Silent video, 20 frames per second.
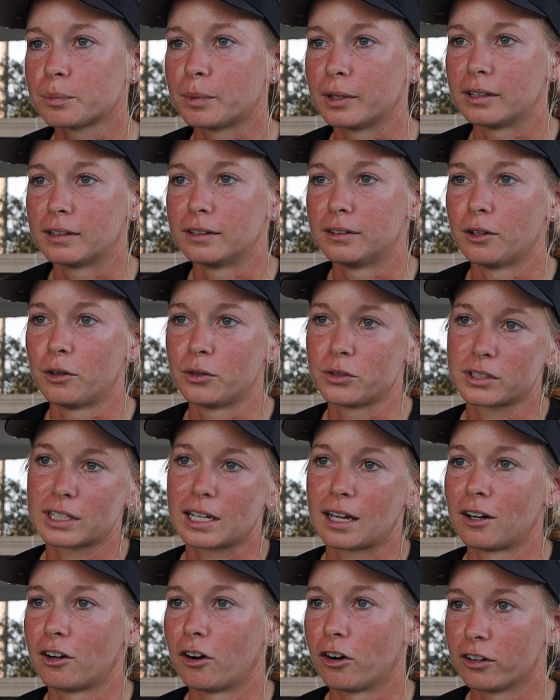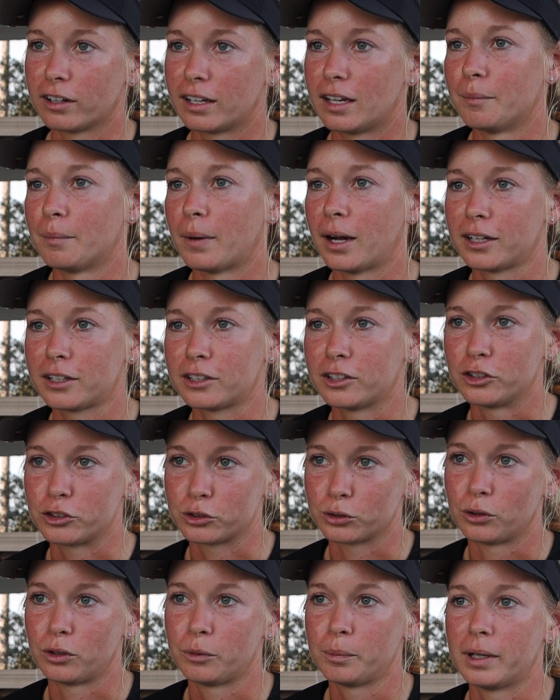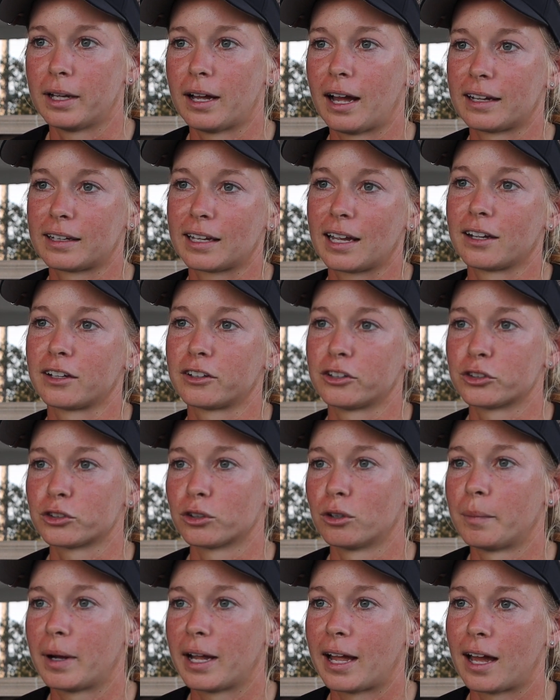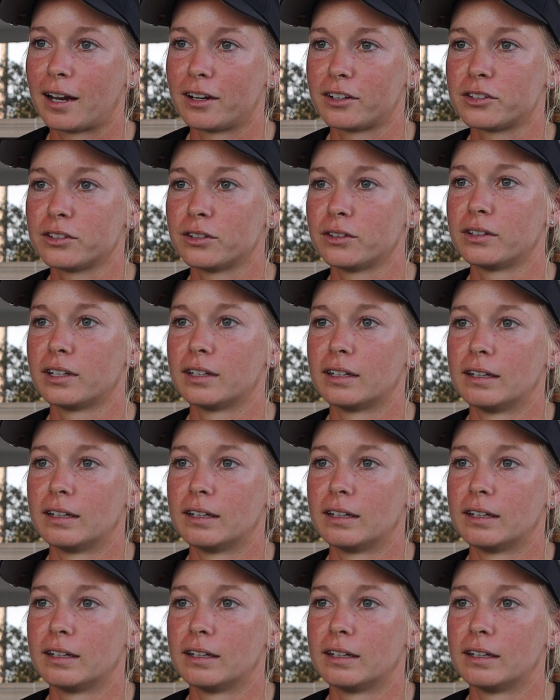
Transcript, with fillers: but those kind of aren't in my control. But I can control my attitude